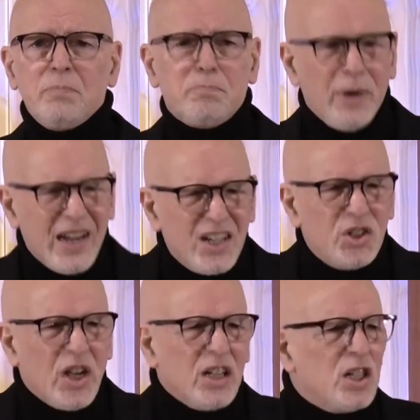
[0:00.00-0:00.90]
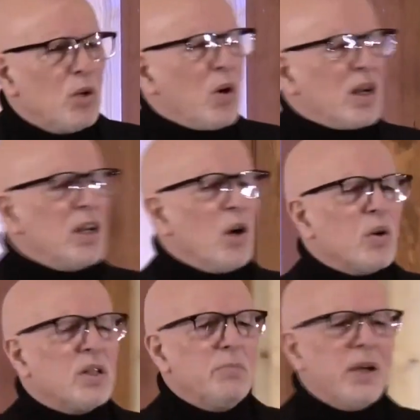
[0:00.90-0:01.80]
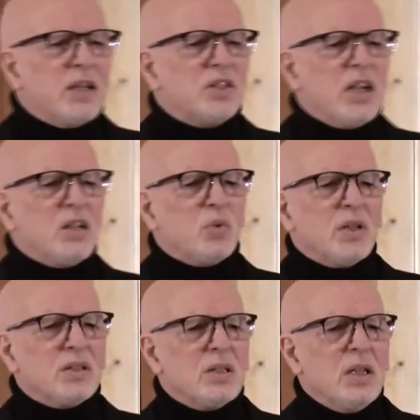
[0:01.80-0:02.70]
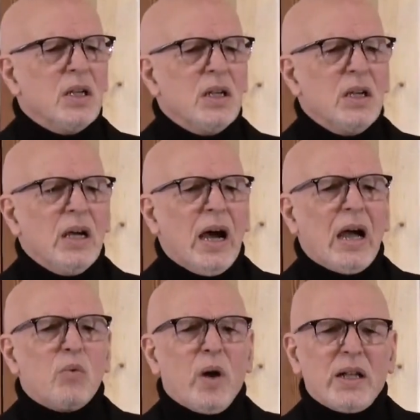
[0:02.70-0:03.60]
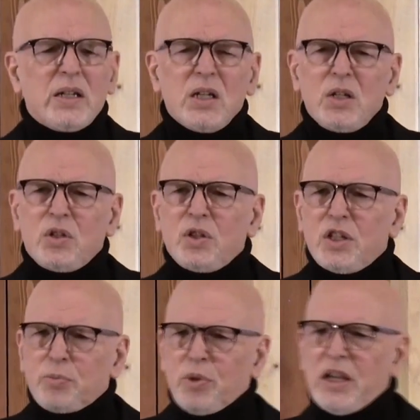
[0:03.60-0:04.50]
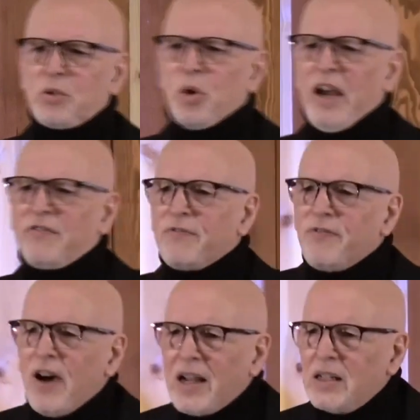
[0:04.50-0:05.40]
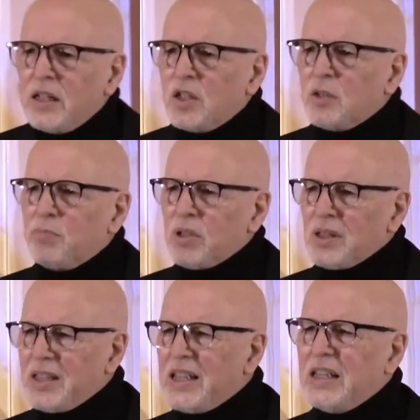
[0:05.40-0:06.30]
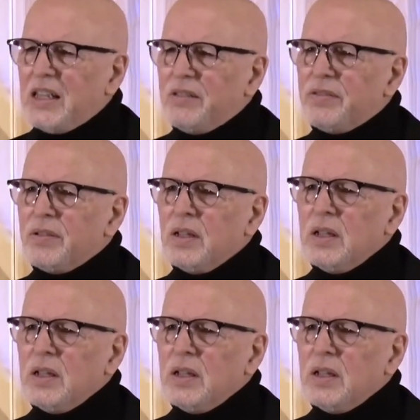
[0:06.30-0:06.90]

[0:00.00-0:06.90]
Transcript: Big changes. You want to know what the biggest change was? I went to this place where I finally could believe